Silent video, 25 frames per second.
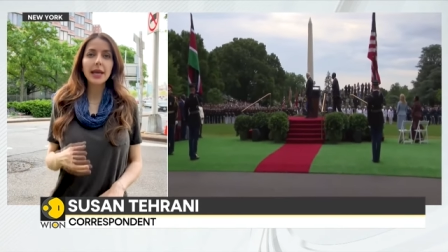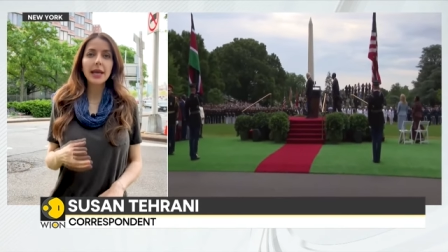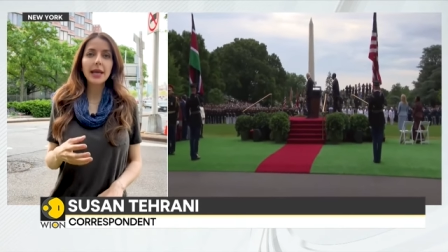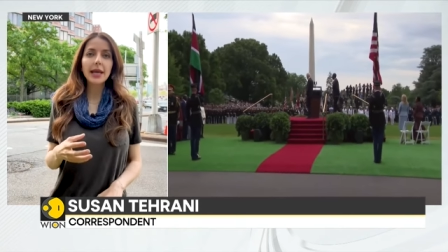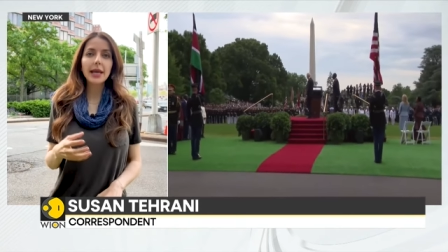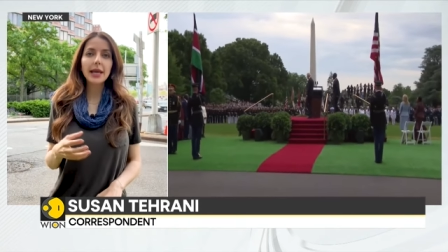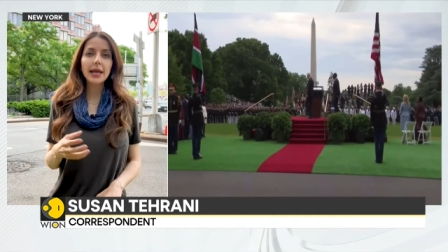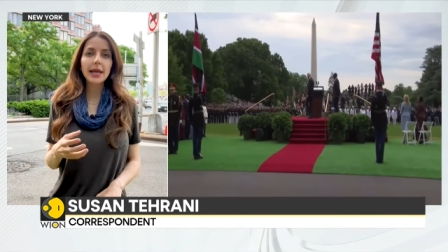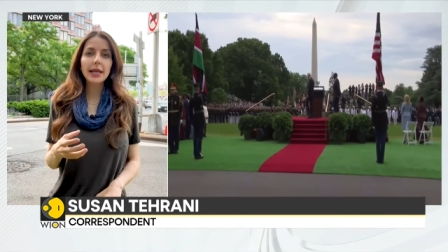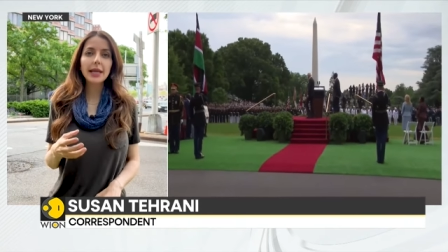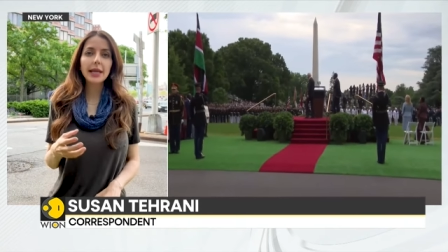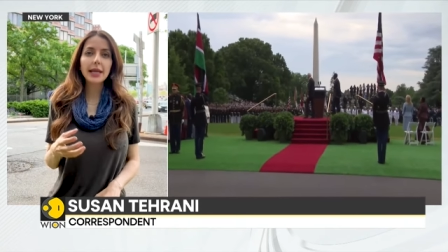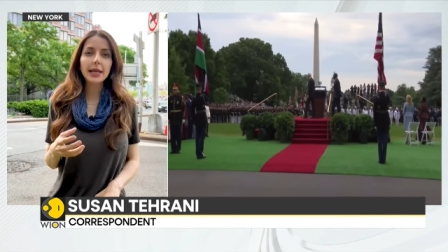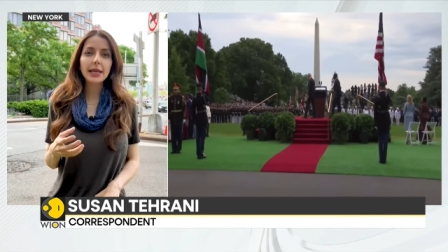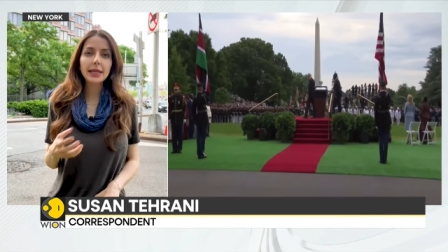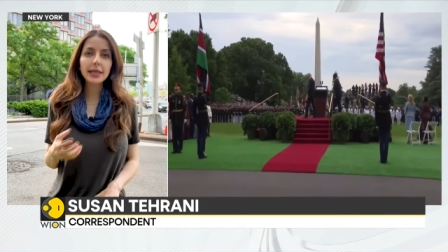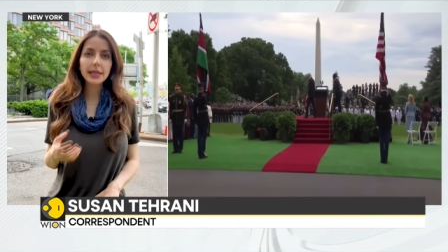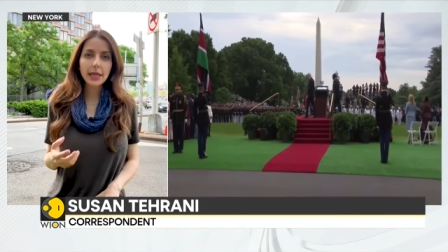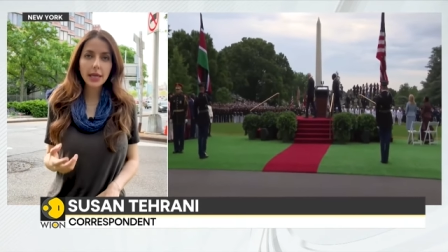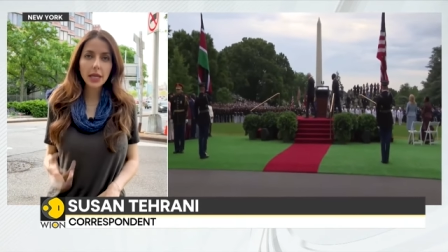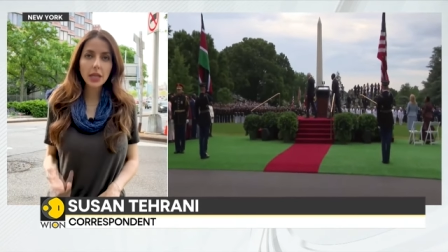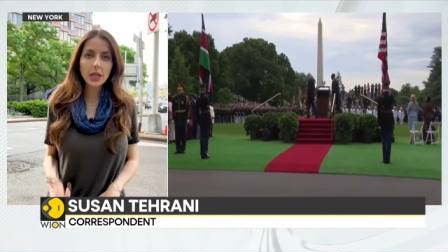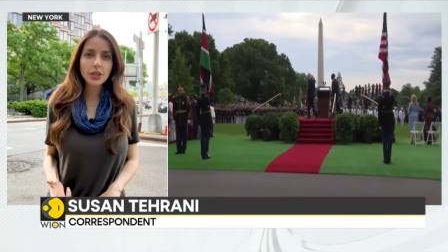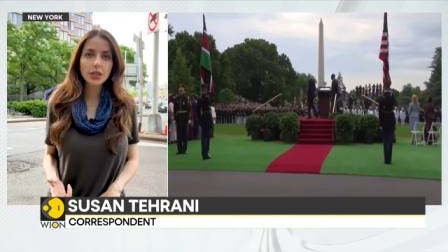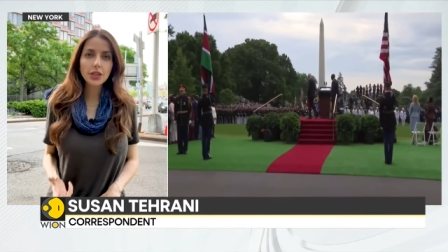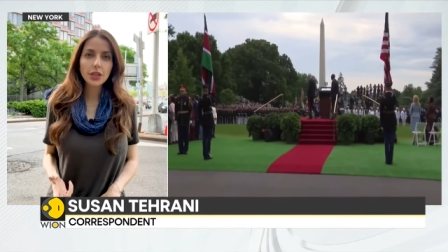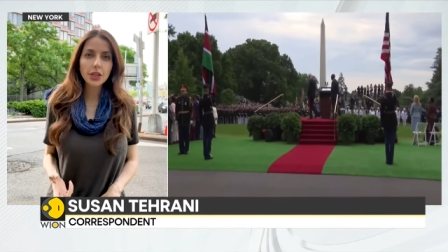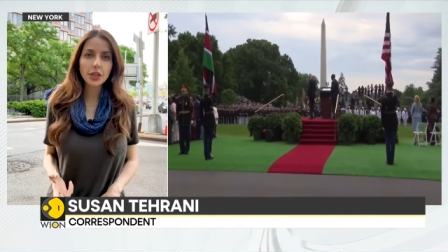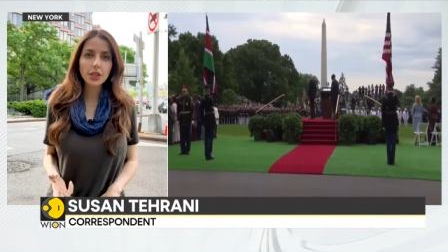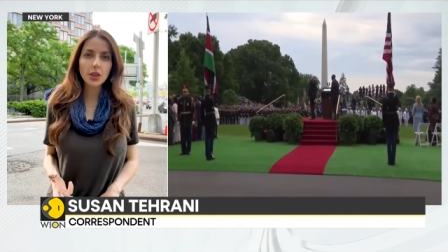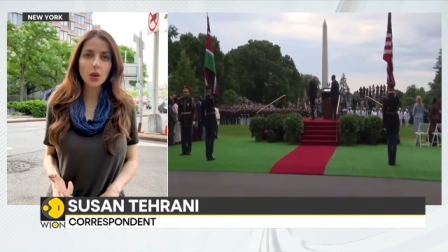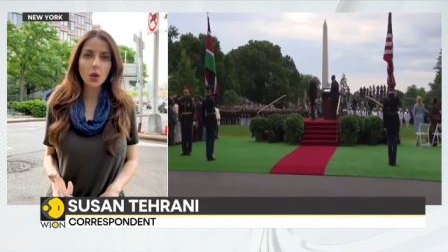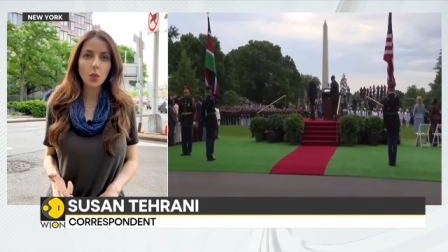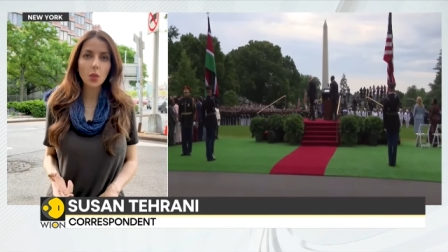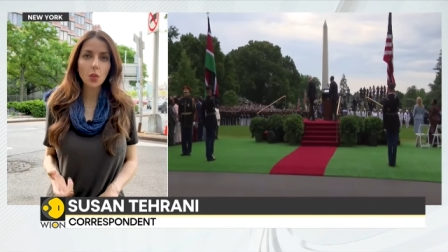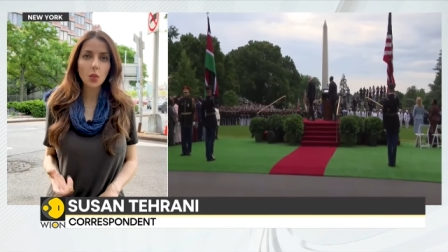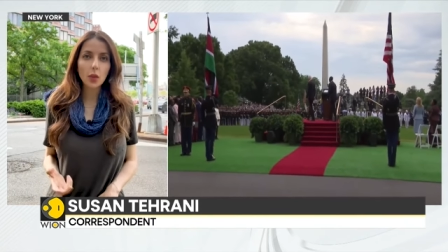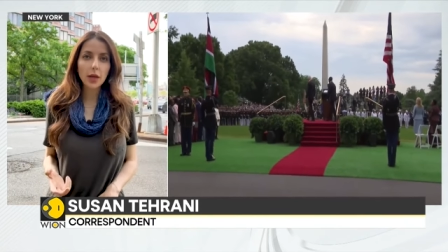in engaging
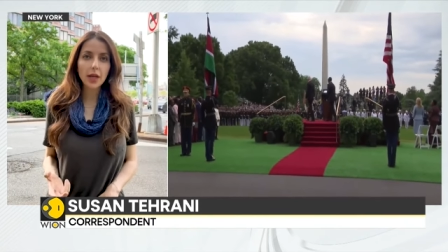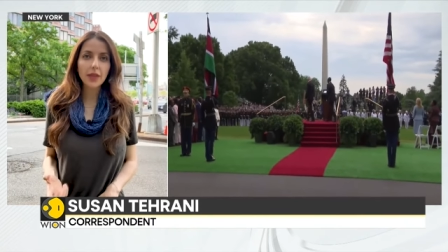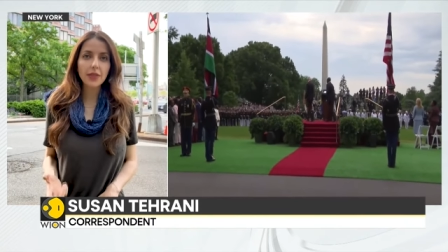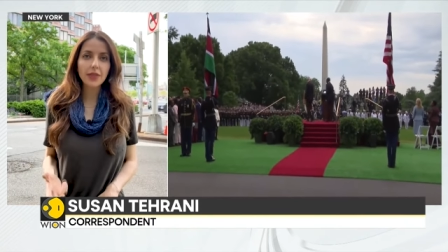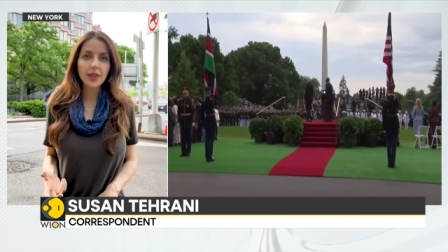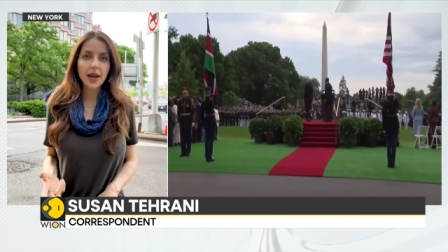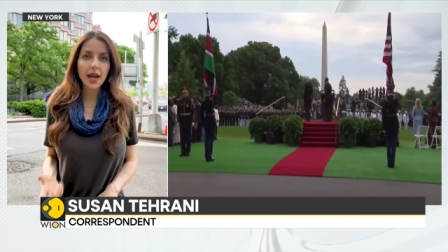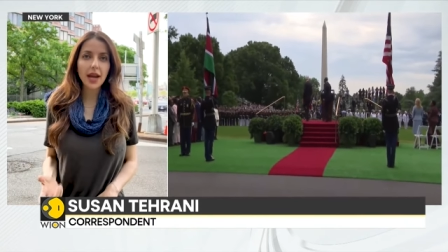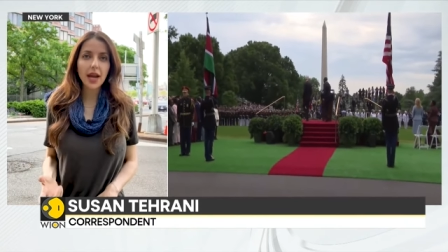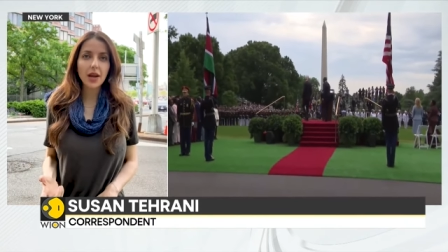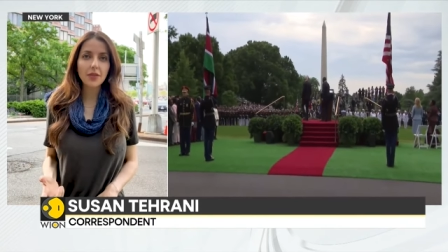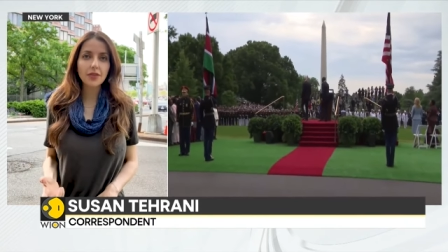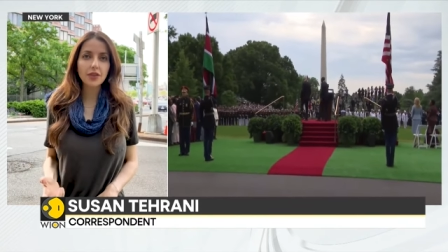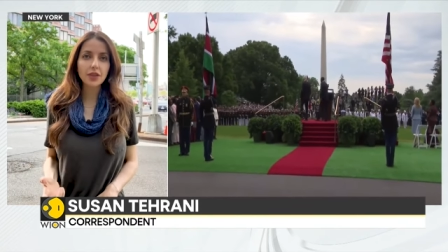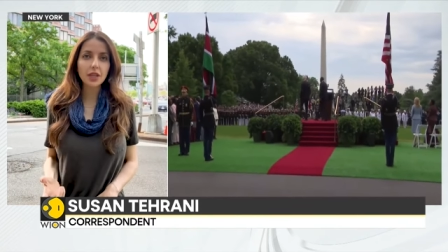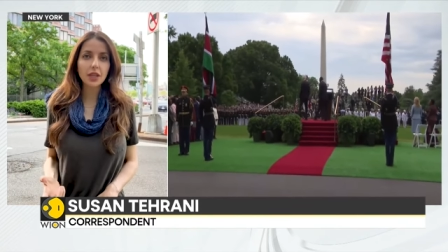with the African